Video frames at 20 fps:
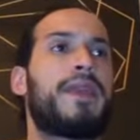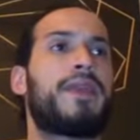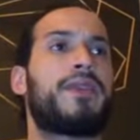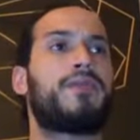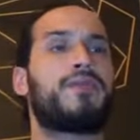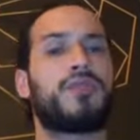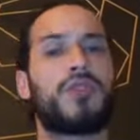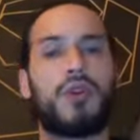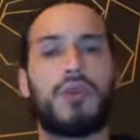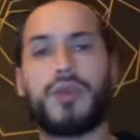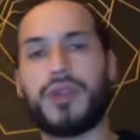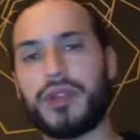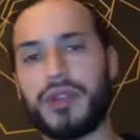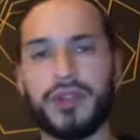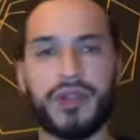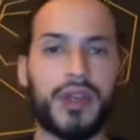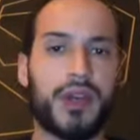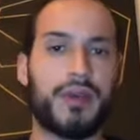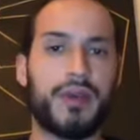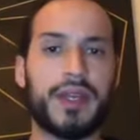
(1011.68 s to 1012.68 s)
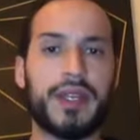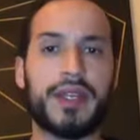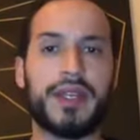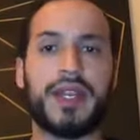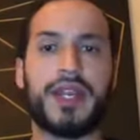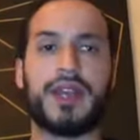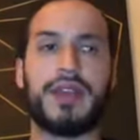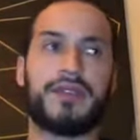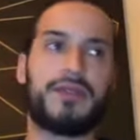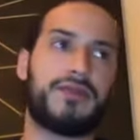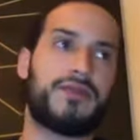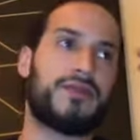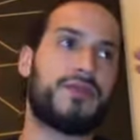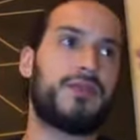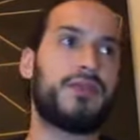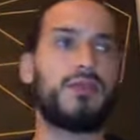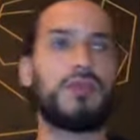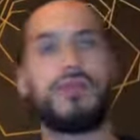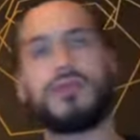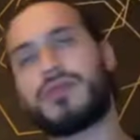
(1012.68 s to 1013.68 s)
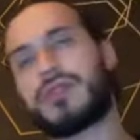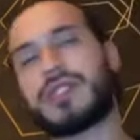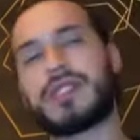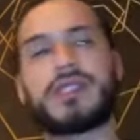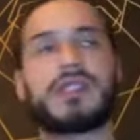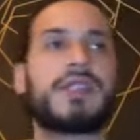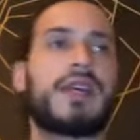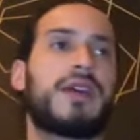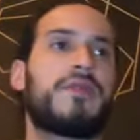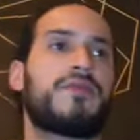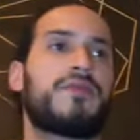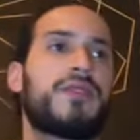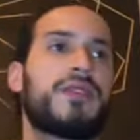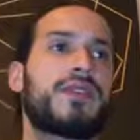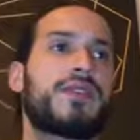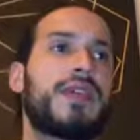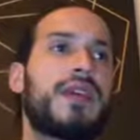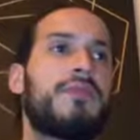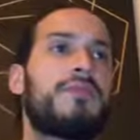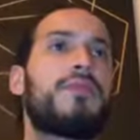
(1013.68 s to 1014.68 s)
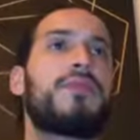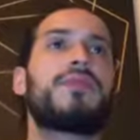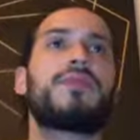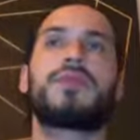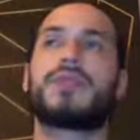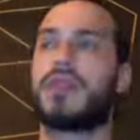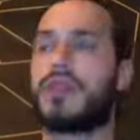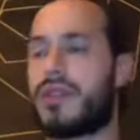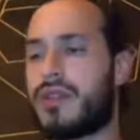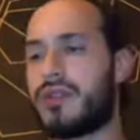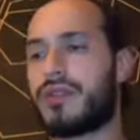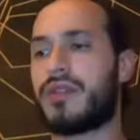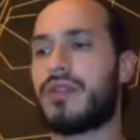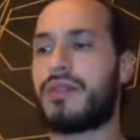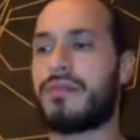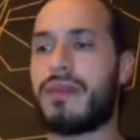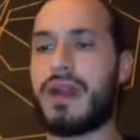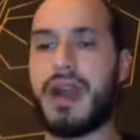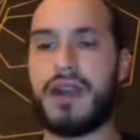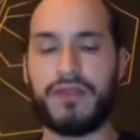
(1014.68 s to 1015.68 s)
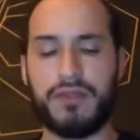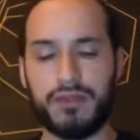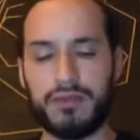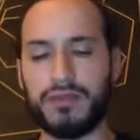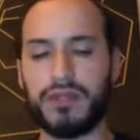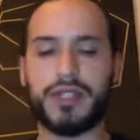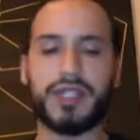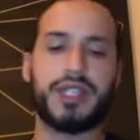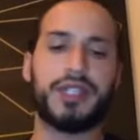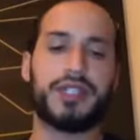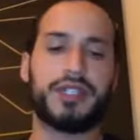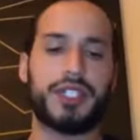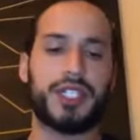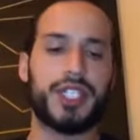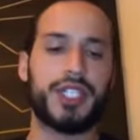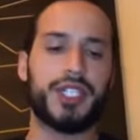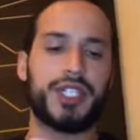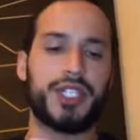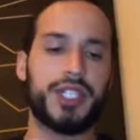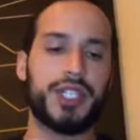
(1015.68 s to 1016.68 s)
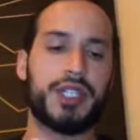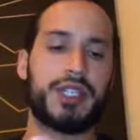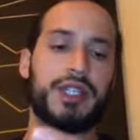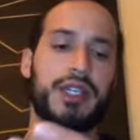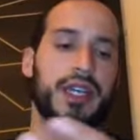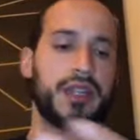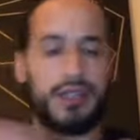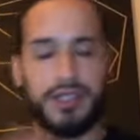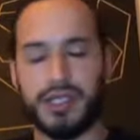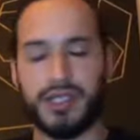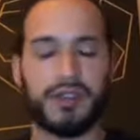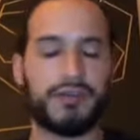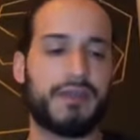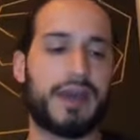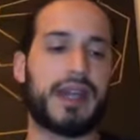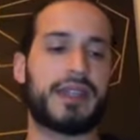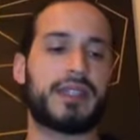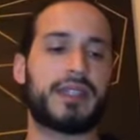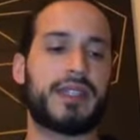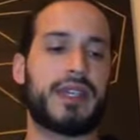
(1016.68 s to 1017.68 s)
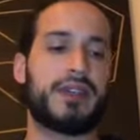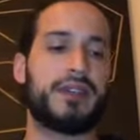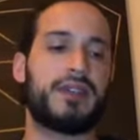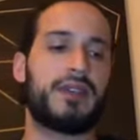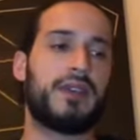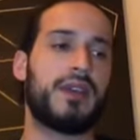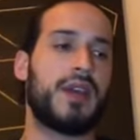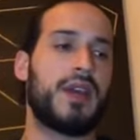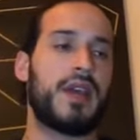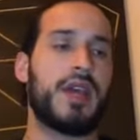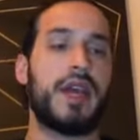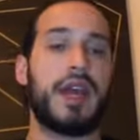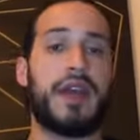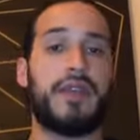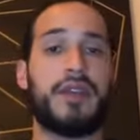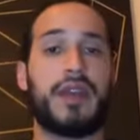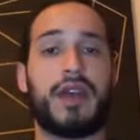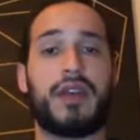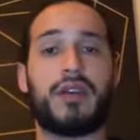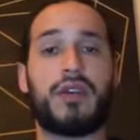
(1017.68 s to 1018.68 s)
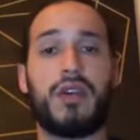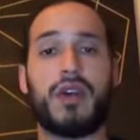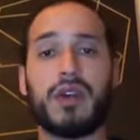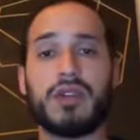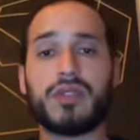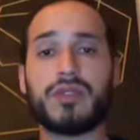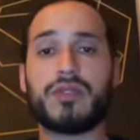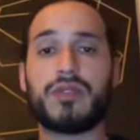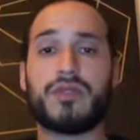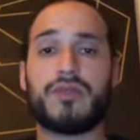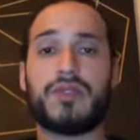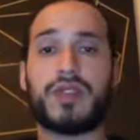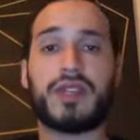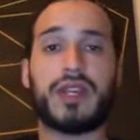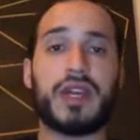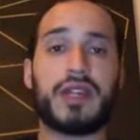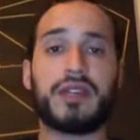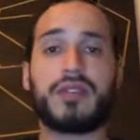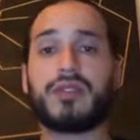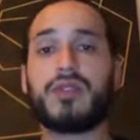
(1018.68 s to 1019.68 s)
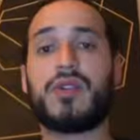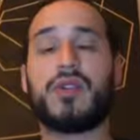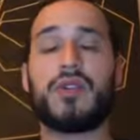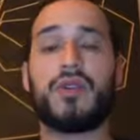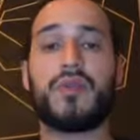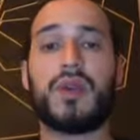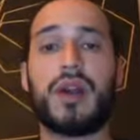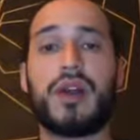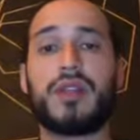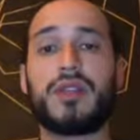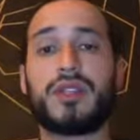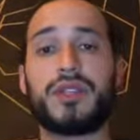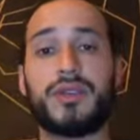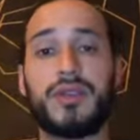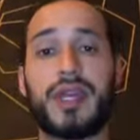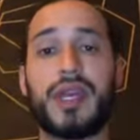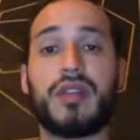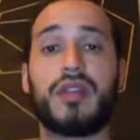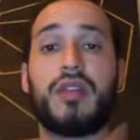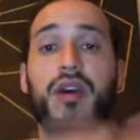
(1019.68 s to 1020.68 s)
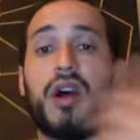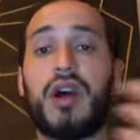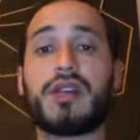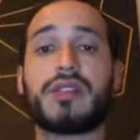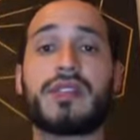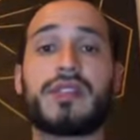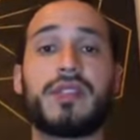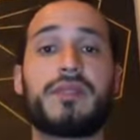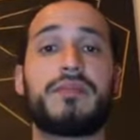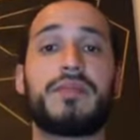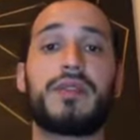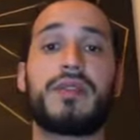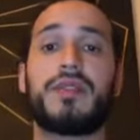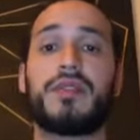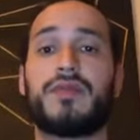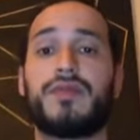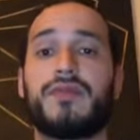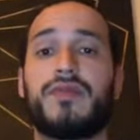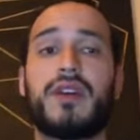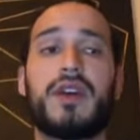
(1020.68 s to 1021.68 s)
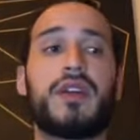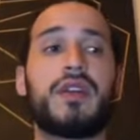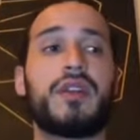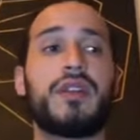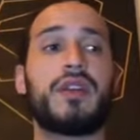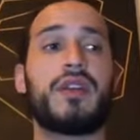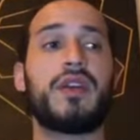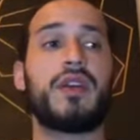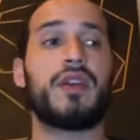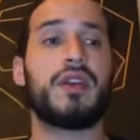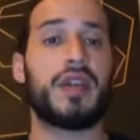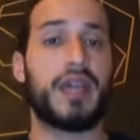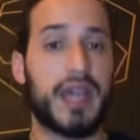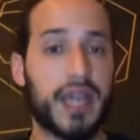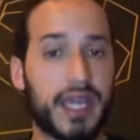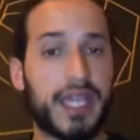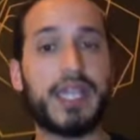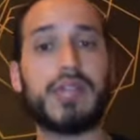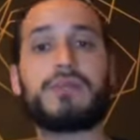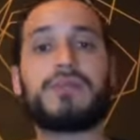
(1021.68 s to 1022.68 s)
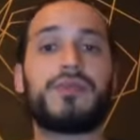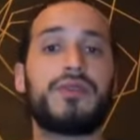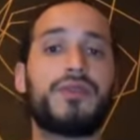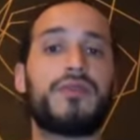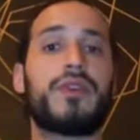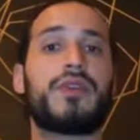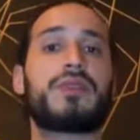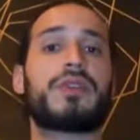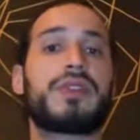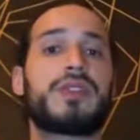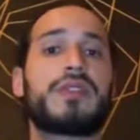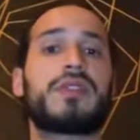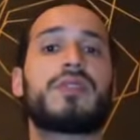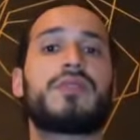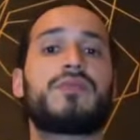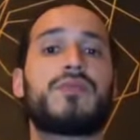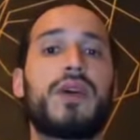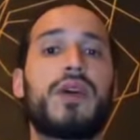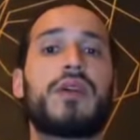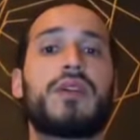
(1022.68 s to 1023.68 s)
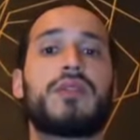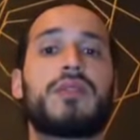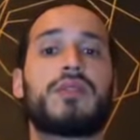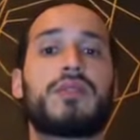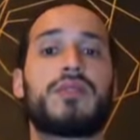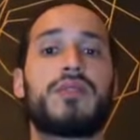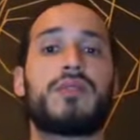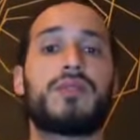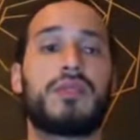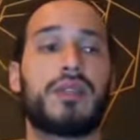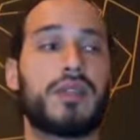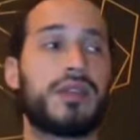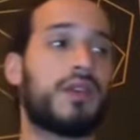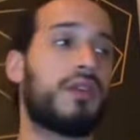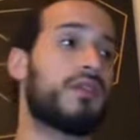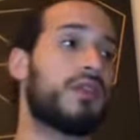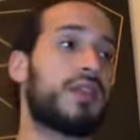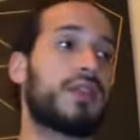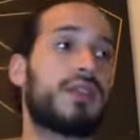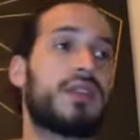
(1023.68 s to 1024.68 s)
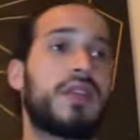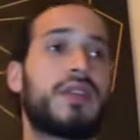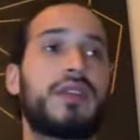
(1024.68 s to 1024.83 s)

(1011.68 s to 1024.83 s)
You know where you're going. If you lose the set, for example, you can go to the bathroom, look at your cheat sheet, get yourself back together. And then also, if the night is going well and you get lost in a bit of the fun, it keeps you focused as well. So, let's say